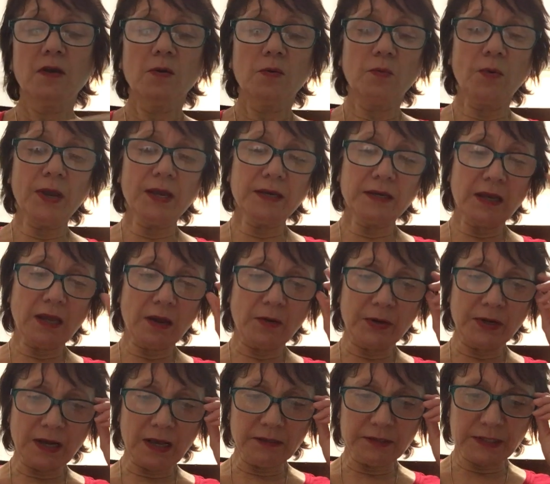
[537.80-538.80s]
Wait now,
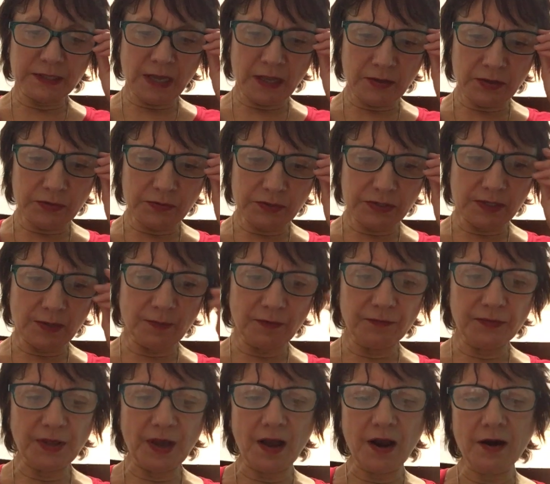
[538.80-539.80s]
and I'll tell you some
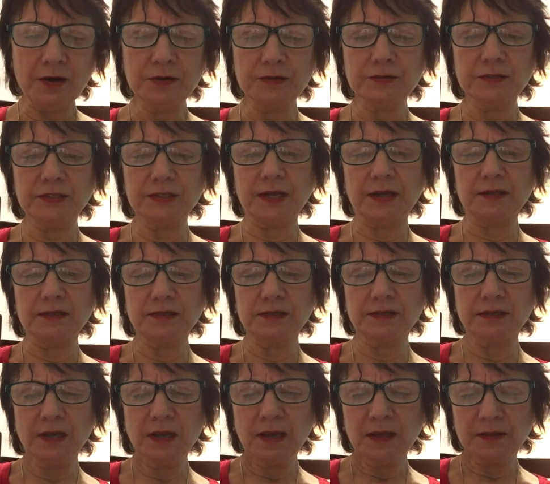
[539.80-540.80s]
of the harder scents